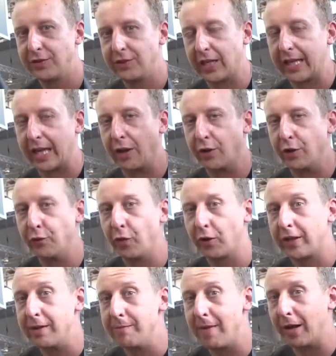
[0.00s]
Checking out the
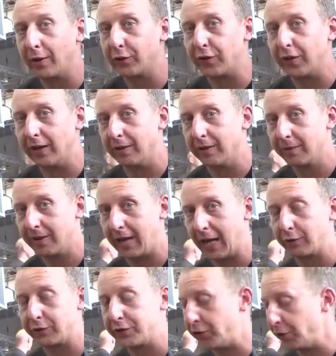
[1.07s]
Rocky Mountain
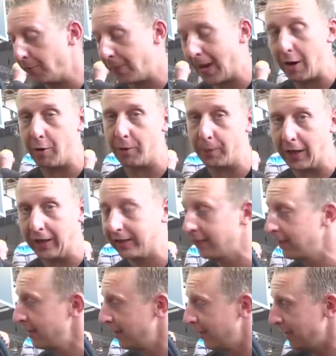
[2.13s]
Altitude Power Play,
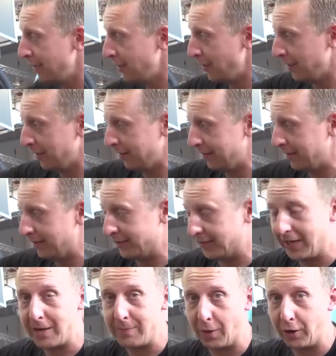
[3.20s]
it's
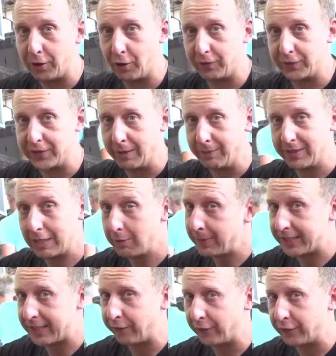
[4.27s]
an e-bike obviously, but it's a little
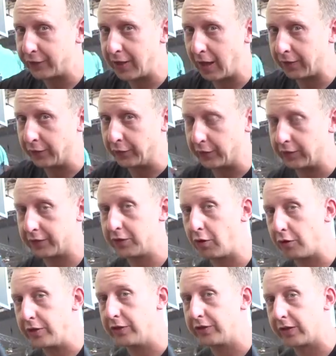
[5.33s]
bit different to the others because it's
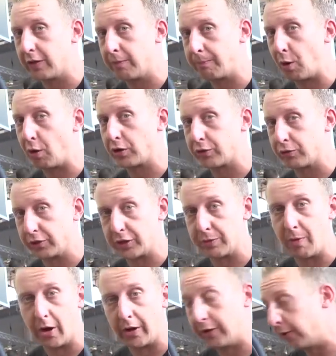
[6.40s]
not using a Bosch or a
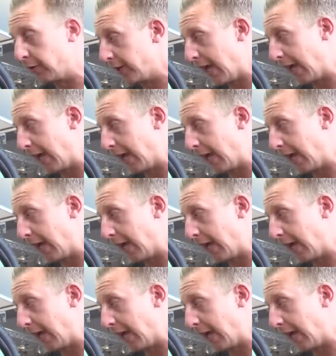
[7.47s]
Shimano or a